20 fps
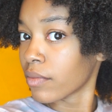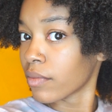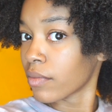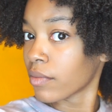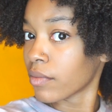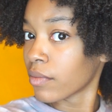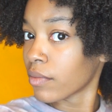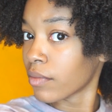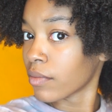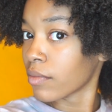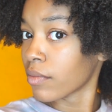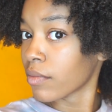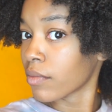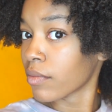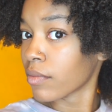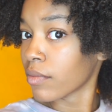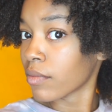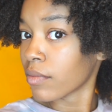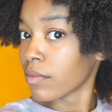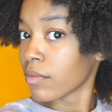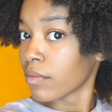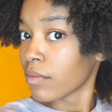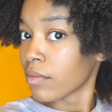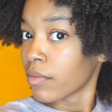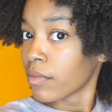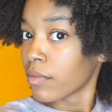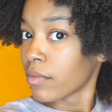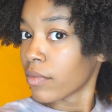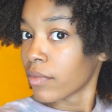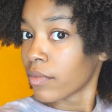
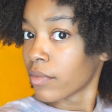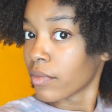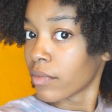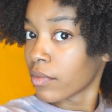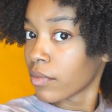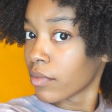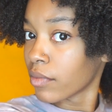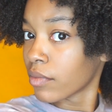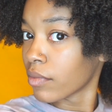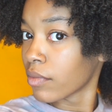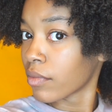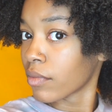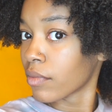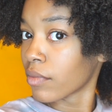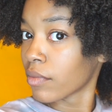No one is speaking in this clip.